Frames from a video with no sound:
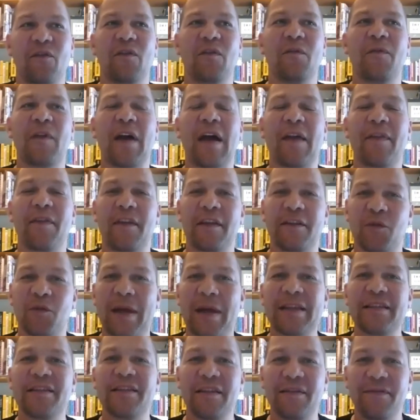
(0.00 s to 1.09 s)
that the
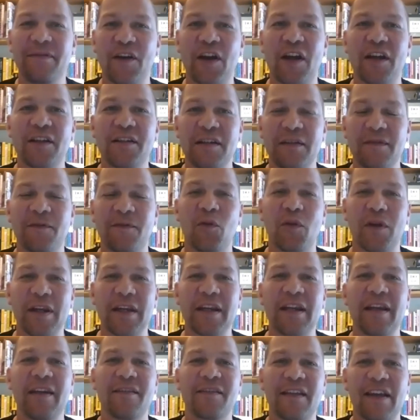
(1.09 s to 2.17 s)
20, 30, 40
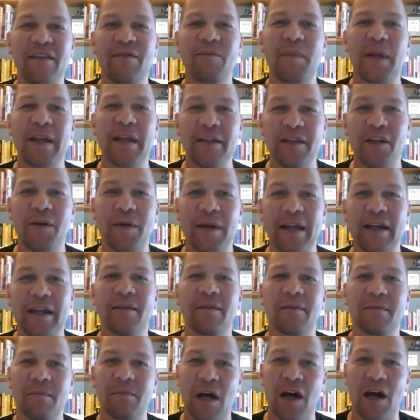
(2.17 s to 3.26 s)
years they've been doing
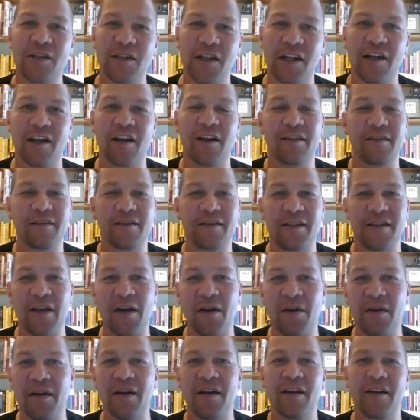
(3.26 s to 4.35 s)
martial arts,
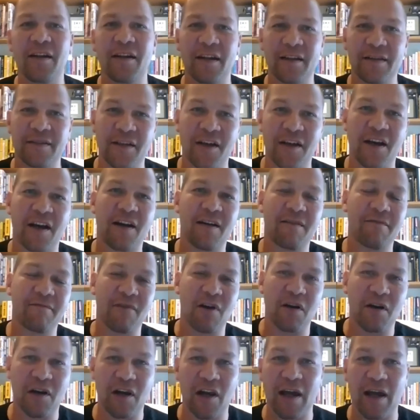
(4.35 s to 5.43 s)
yoga, guitar,
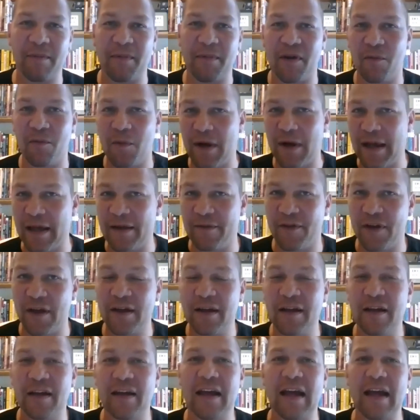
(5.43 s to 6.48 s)
rock climbing, or whatever,